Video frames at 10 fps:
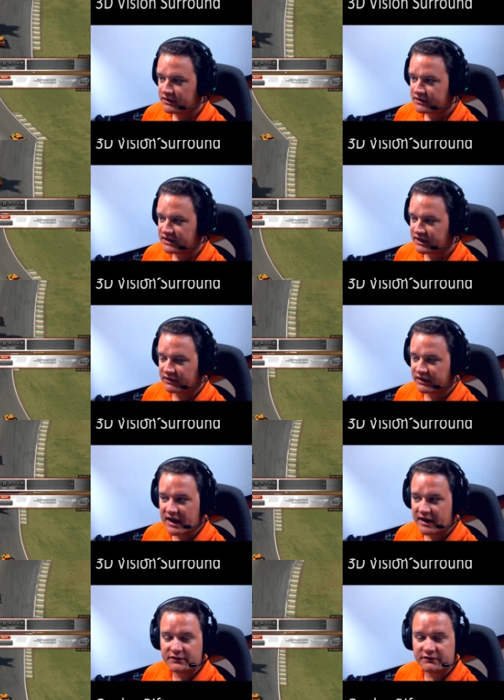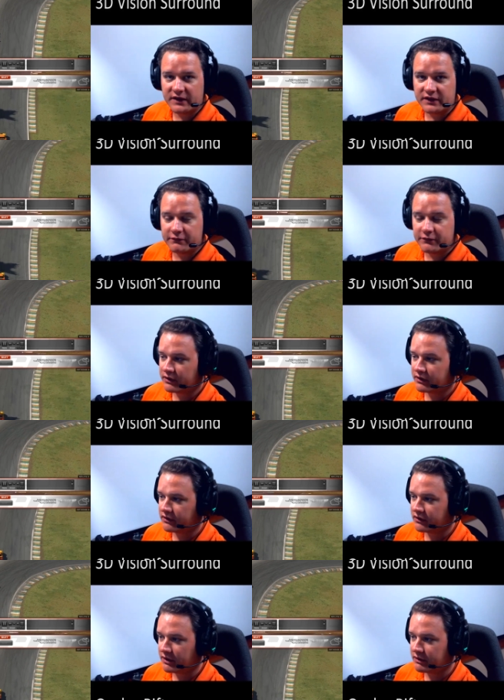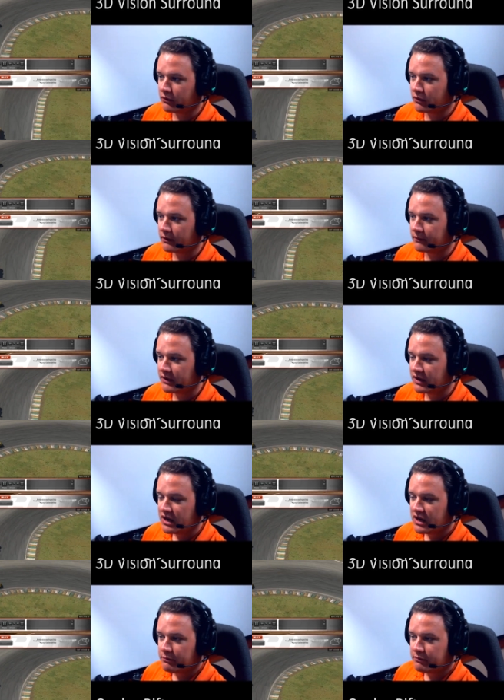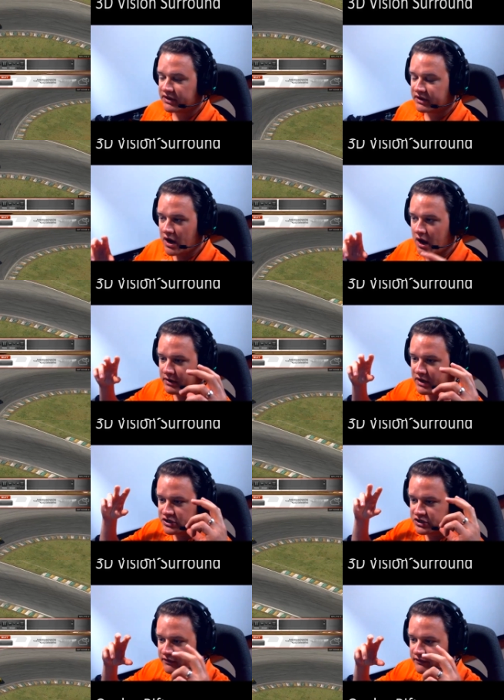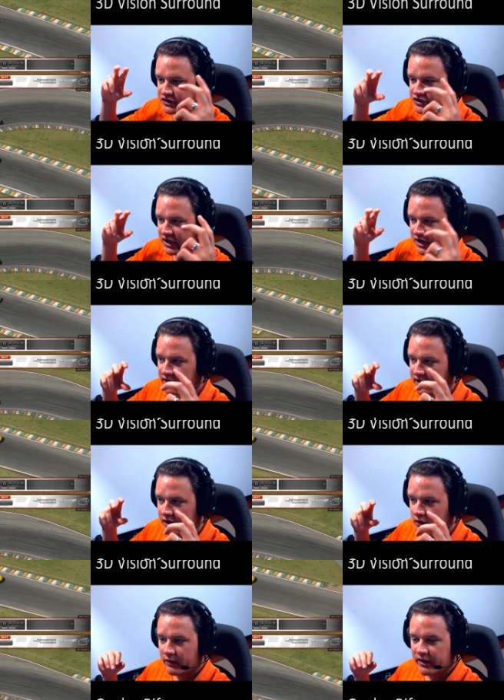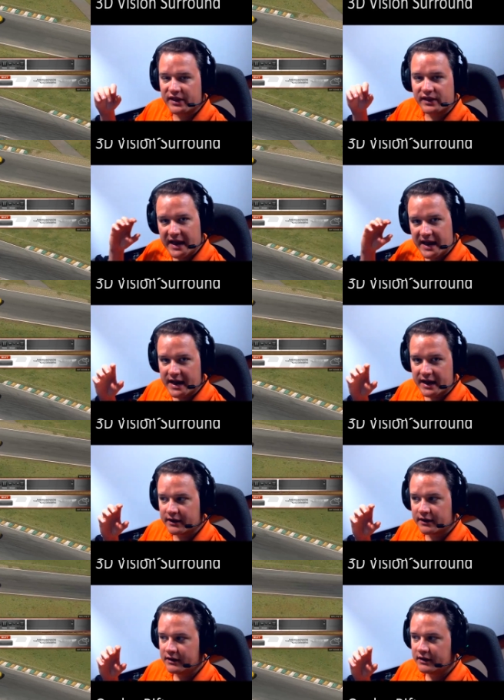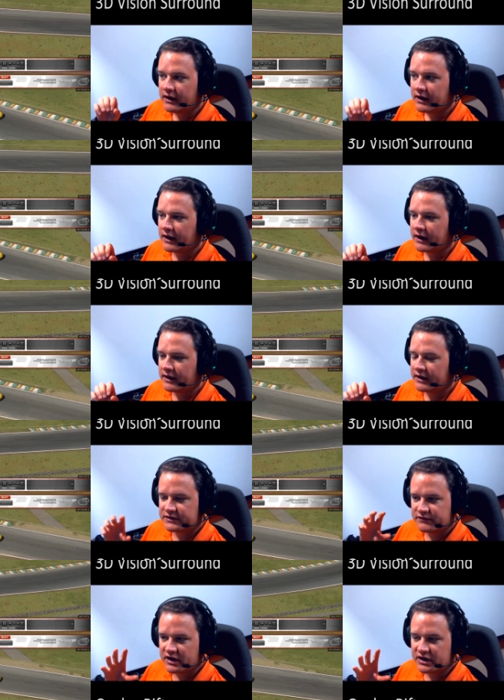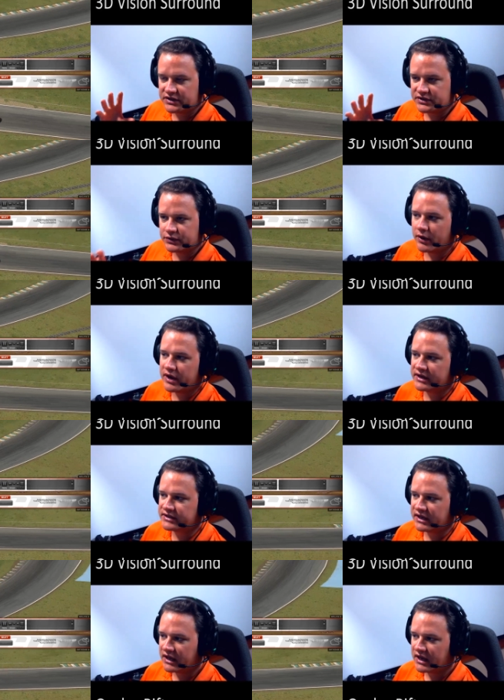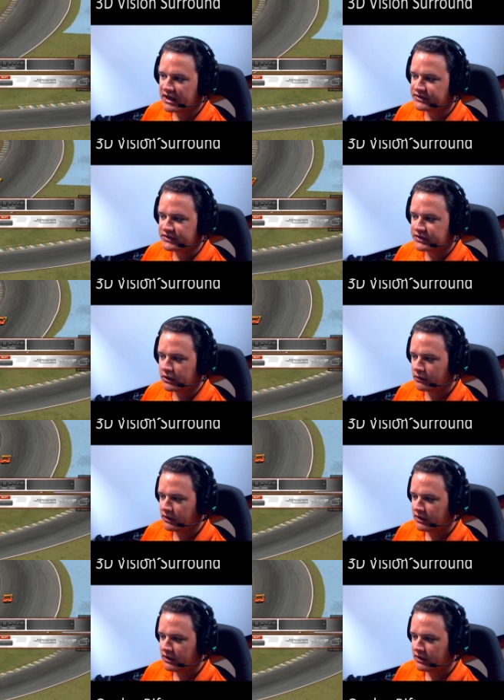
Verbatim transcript: Definitely have to feather foot it a little bit more. But the combination of the jiggling with the lag is very disorienting, and so